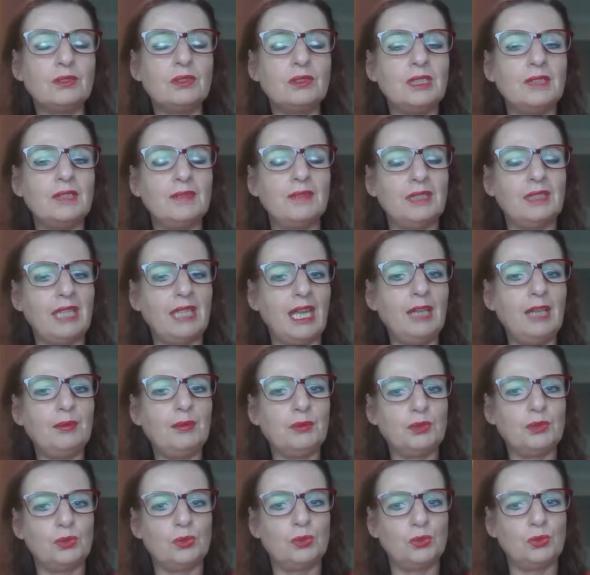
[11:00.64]
even able
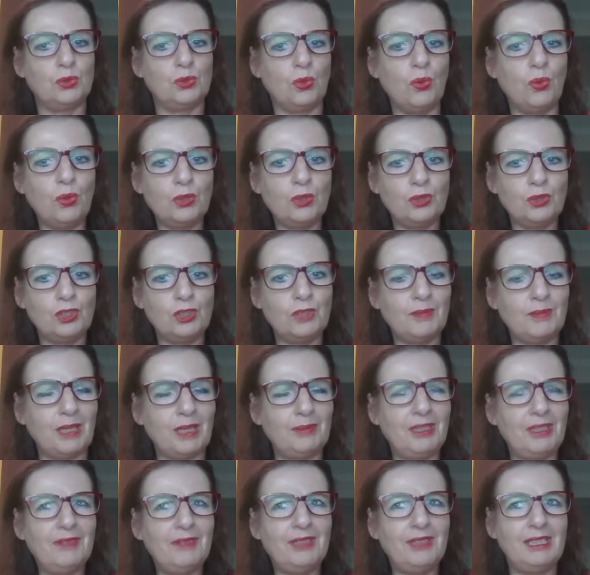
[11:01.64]
to talk to your mom,
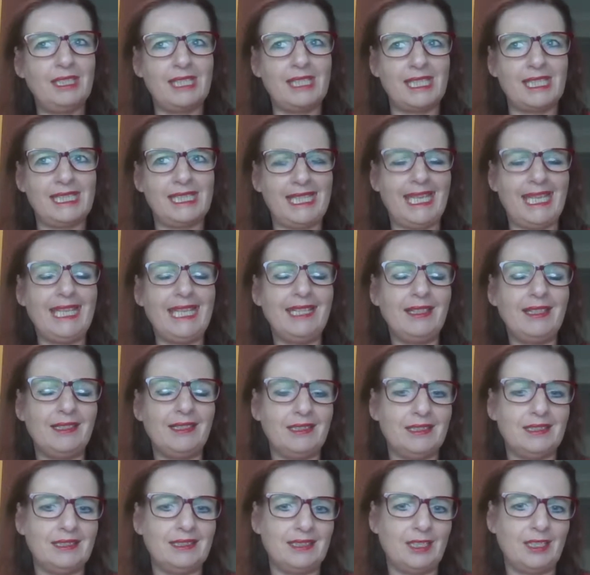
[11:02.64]
even as an adult,
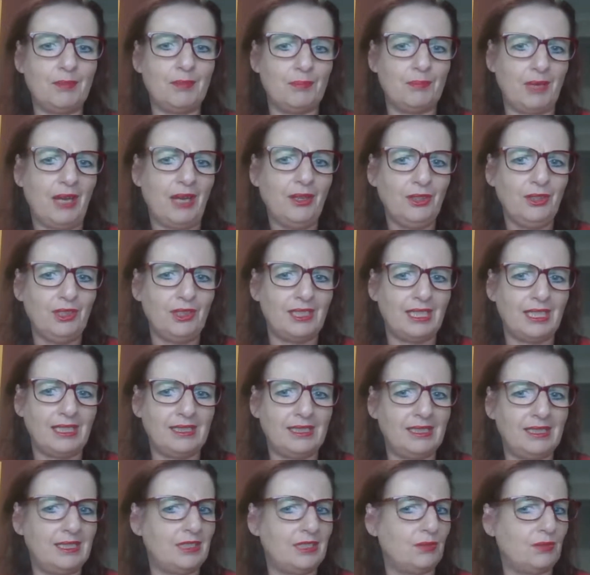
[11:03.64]
about that
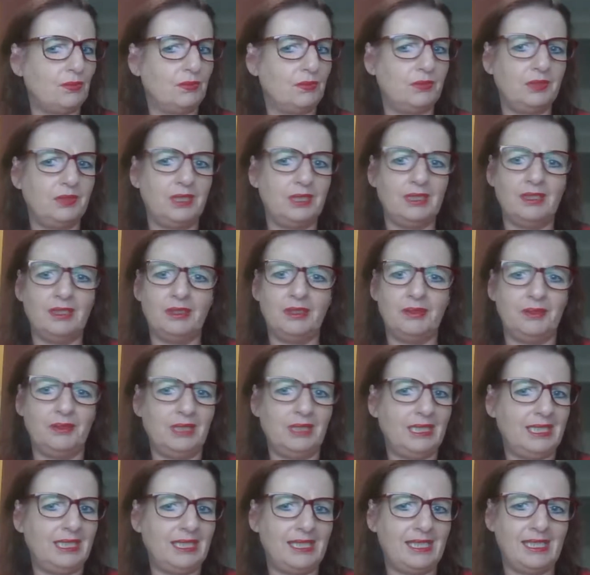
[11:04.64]
is really,
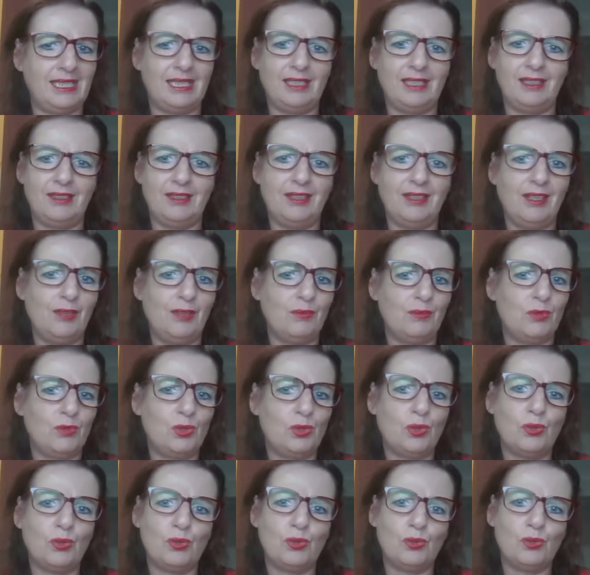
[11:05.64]
really sad.
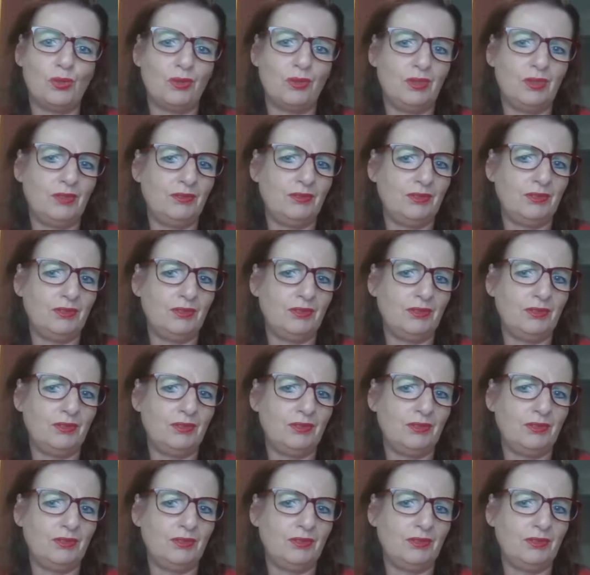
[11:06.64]
So sorry for you.